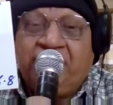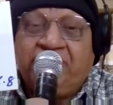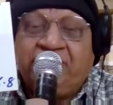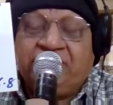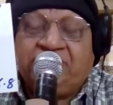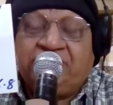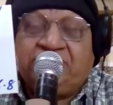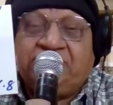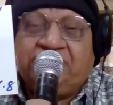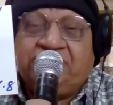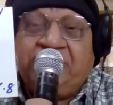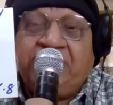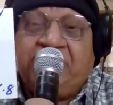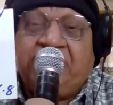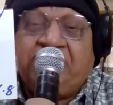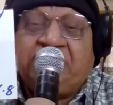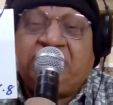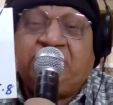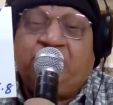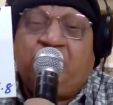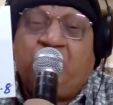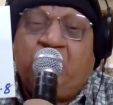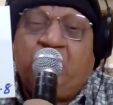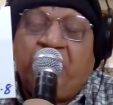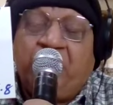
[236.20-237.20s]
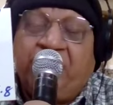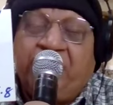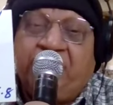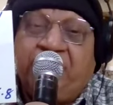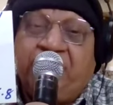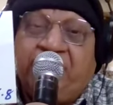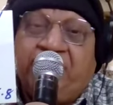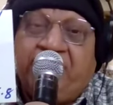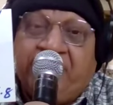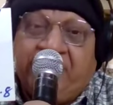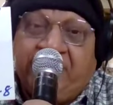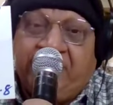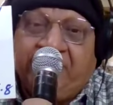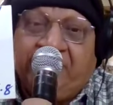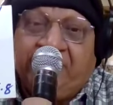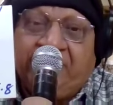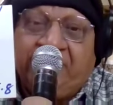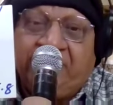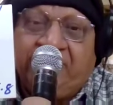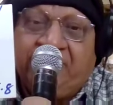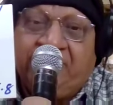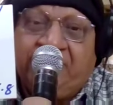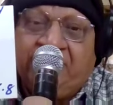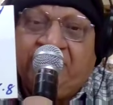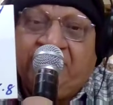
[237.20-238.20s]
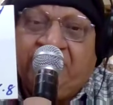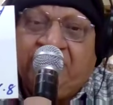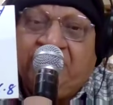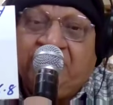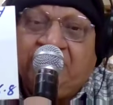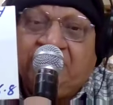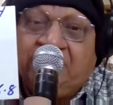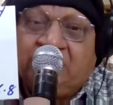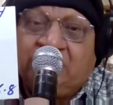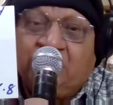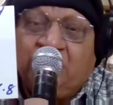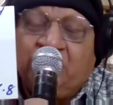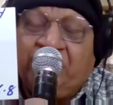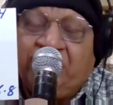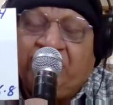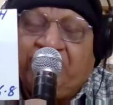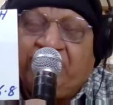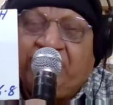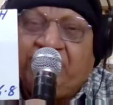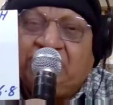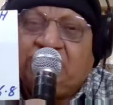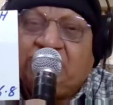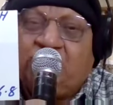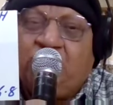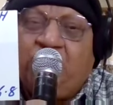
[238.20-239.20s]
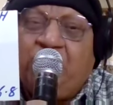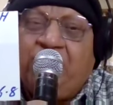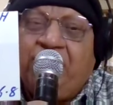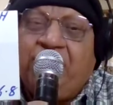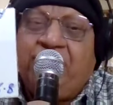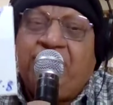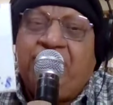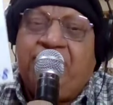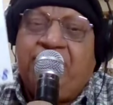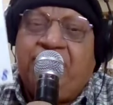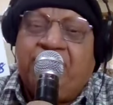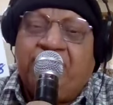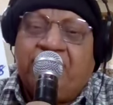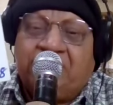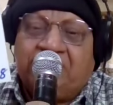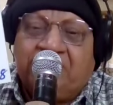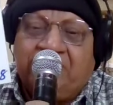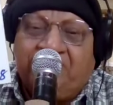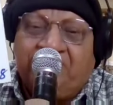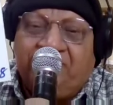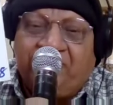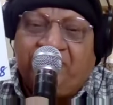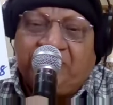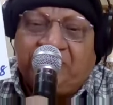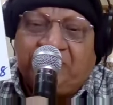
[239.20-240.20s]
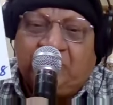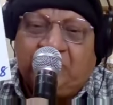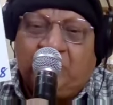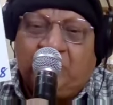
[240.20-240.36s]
is 6.8. So it is quite near the